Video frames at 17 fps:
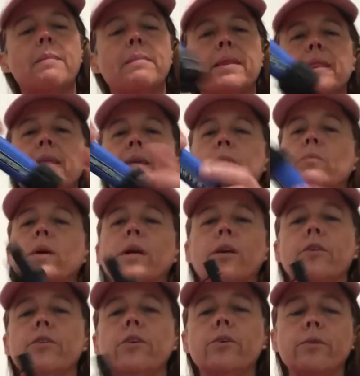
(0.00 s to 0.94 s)
But then
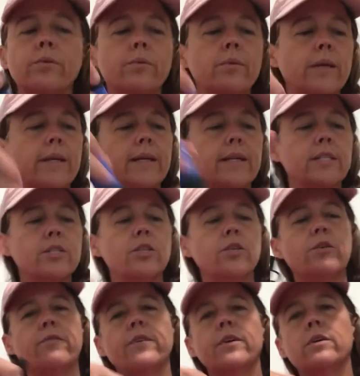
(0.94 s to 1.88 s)
what you do is
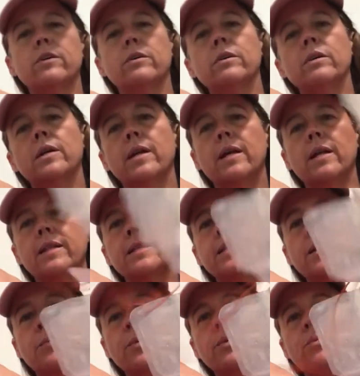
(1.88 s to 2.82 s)
you fill
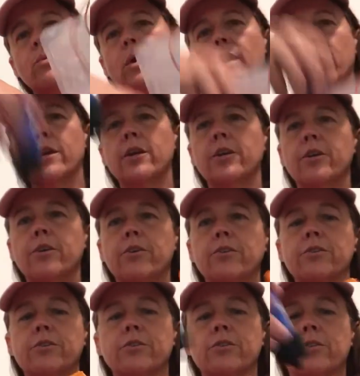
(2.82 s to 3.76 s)
this up with water, you
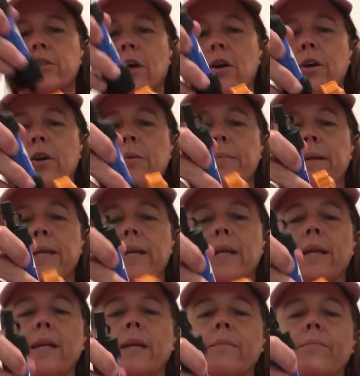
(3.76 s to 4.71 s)
use your Sawyer
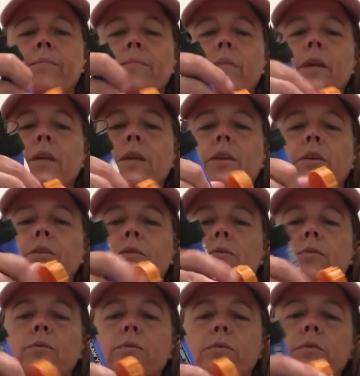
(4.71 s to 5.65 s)
Mini,
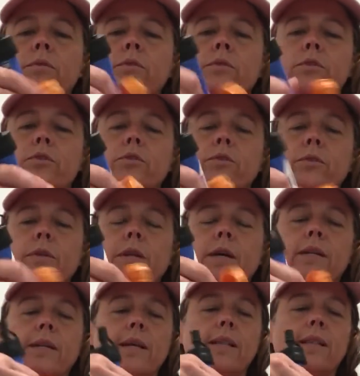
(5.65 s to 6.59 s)
you screw it
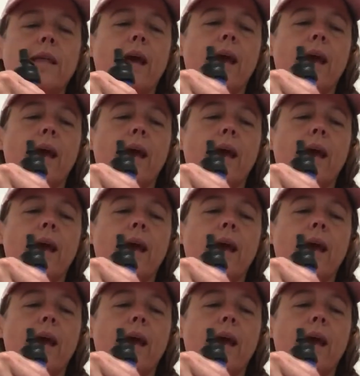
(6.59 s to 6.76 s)
on like